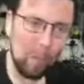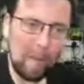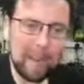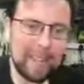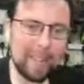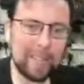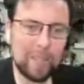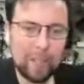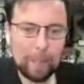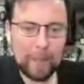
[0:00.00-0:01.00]
what angle
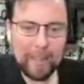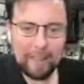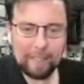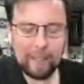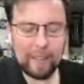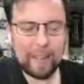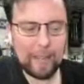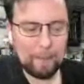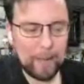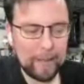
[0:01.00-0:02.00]
should it be at
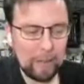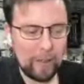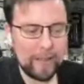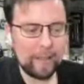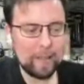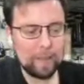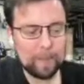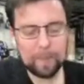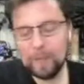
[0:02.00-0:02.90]
idle,